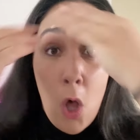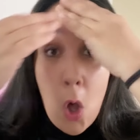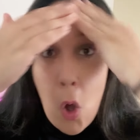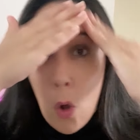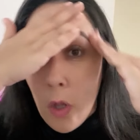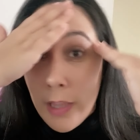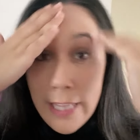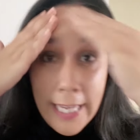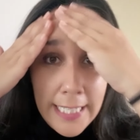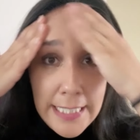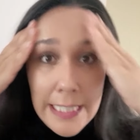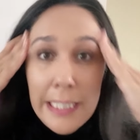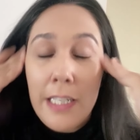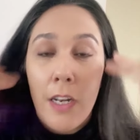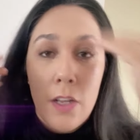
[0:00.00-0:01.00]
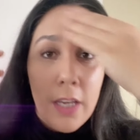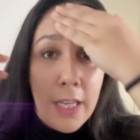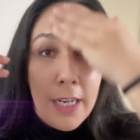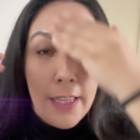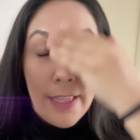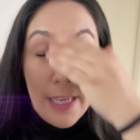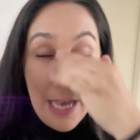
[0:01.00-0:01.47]
all this looking
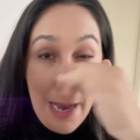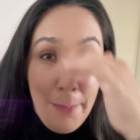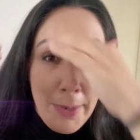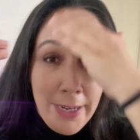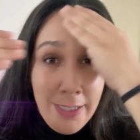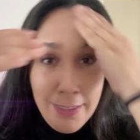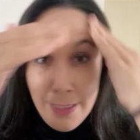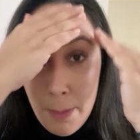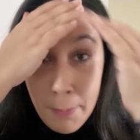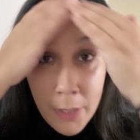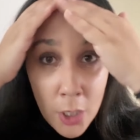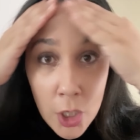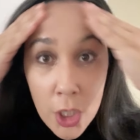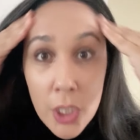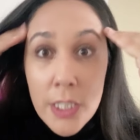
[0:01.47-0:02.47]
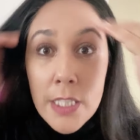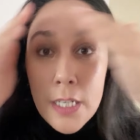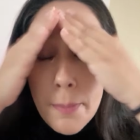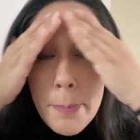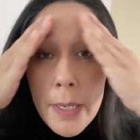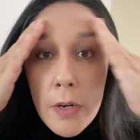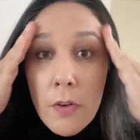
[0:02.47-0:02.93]
at the camera. I'm not using
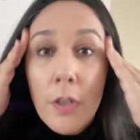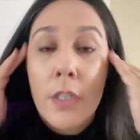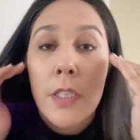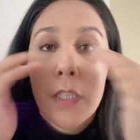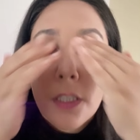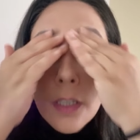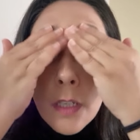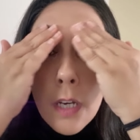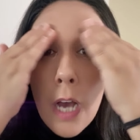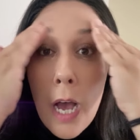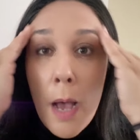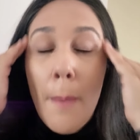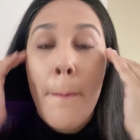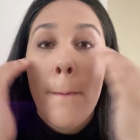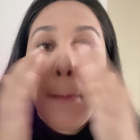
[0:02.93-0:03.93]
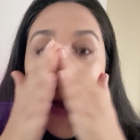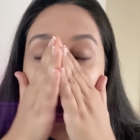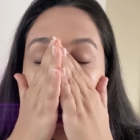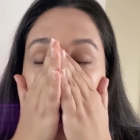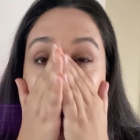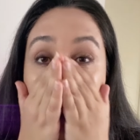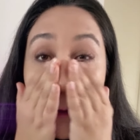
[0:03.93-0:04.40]
a mirror, so I
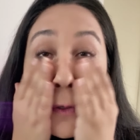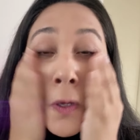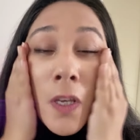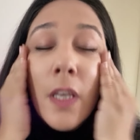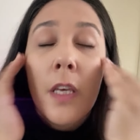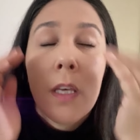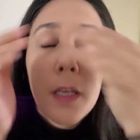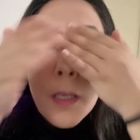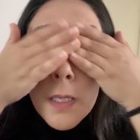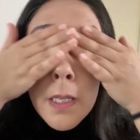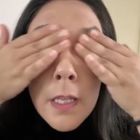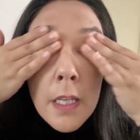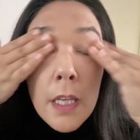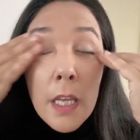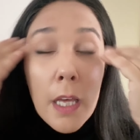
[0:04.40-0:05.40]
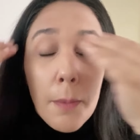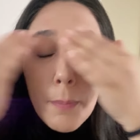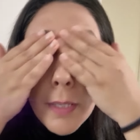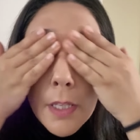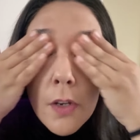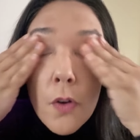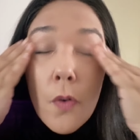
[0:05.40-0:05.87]
might look a
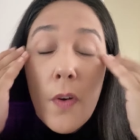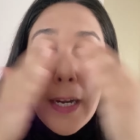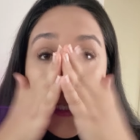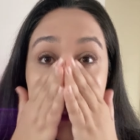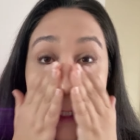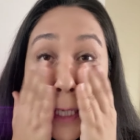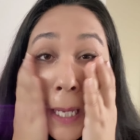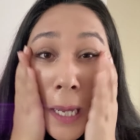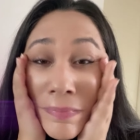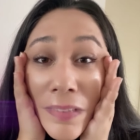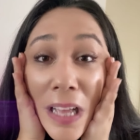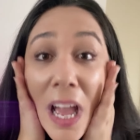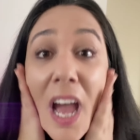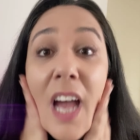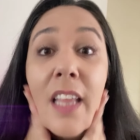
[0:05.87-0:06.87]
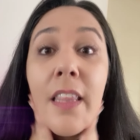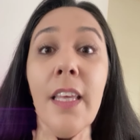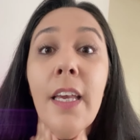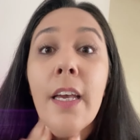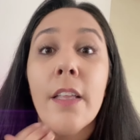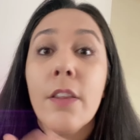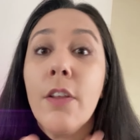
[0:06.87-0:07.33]
bit crazy at
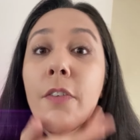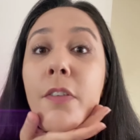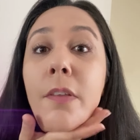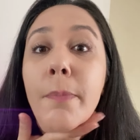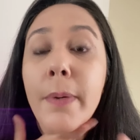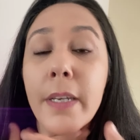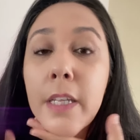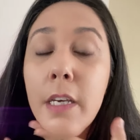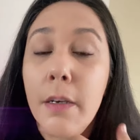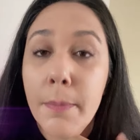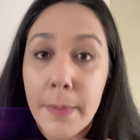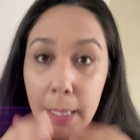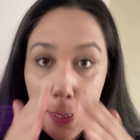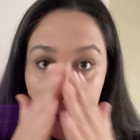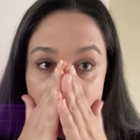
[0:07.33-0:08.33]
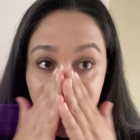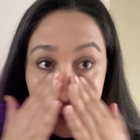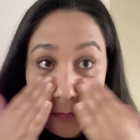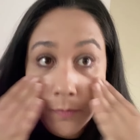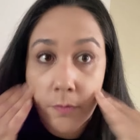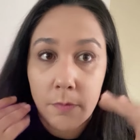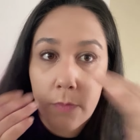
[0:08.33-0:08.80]
the end of the video, but
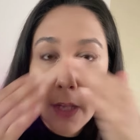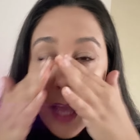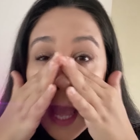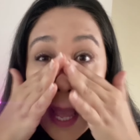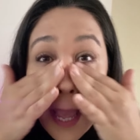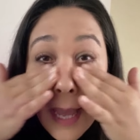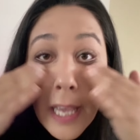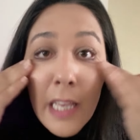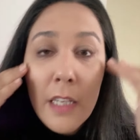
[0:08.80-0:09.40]
hey,